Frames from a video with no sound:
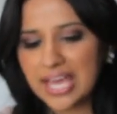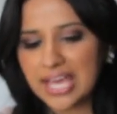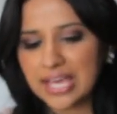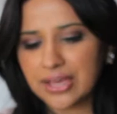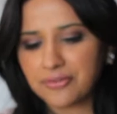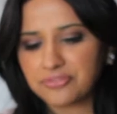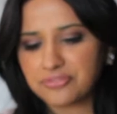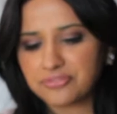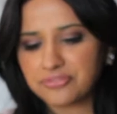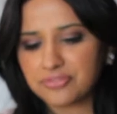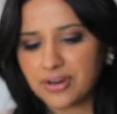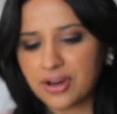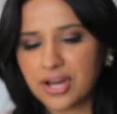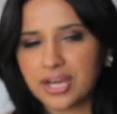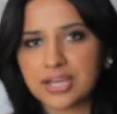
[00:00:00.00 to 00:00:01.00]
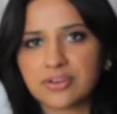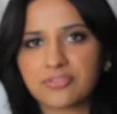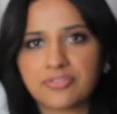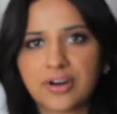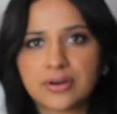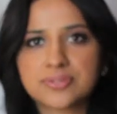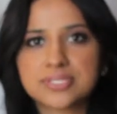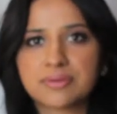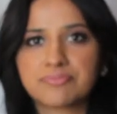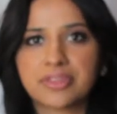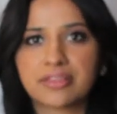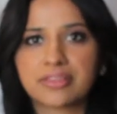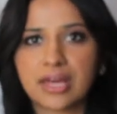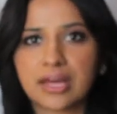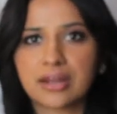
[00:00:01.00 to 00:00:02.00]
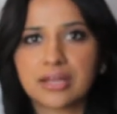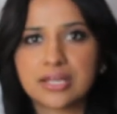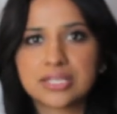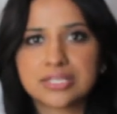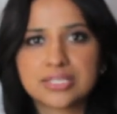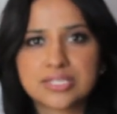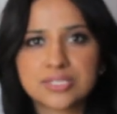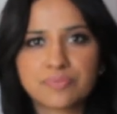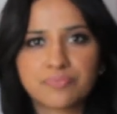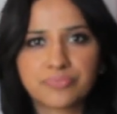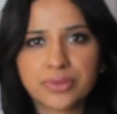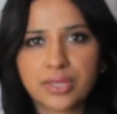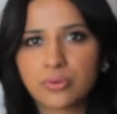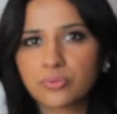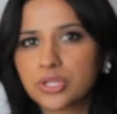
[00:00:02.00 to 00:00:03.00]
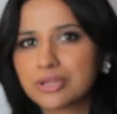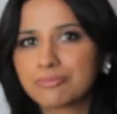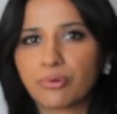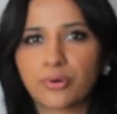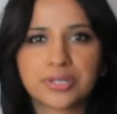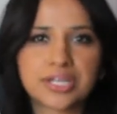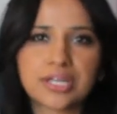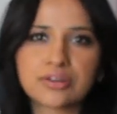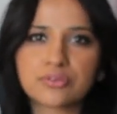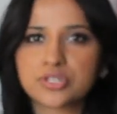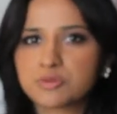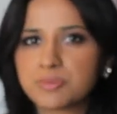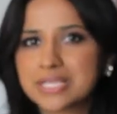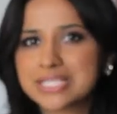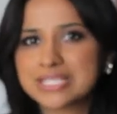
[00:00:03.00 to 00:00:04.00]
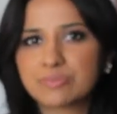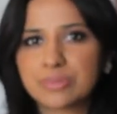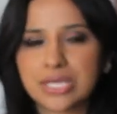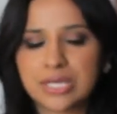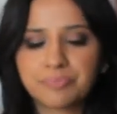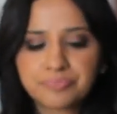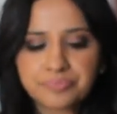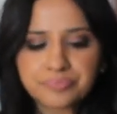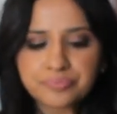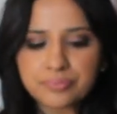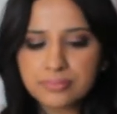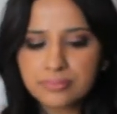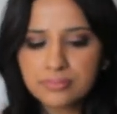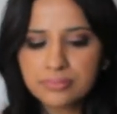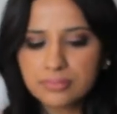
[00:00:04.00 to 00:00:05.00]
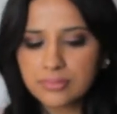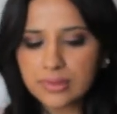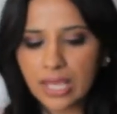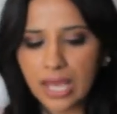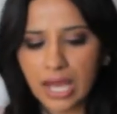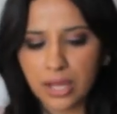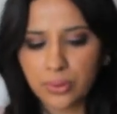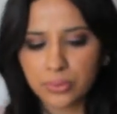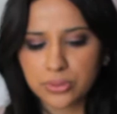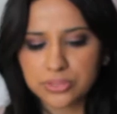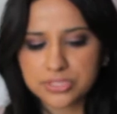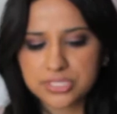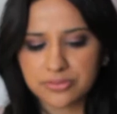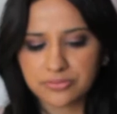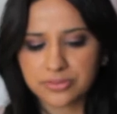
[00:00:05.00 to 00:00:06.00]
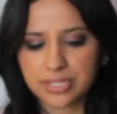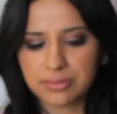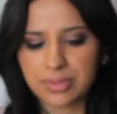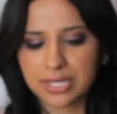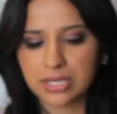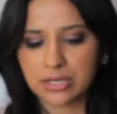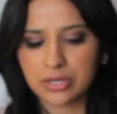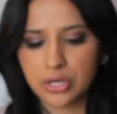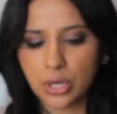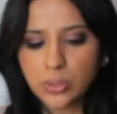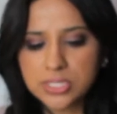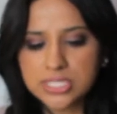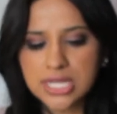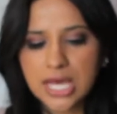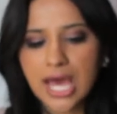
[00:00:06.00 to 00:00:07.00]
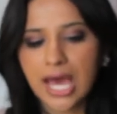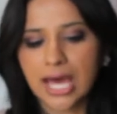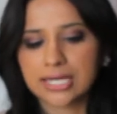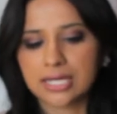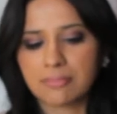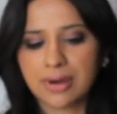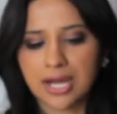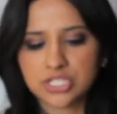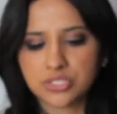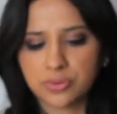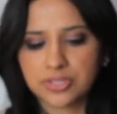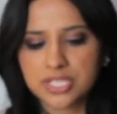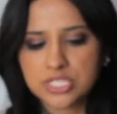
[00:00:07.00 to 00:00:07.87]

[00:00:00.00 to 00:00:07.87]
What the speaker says: If I found something that is really poignant or speaks to me, I will definitely make a note and come back to it.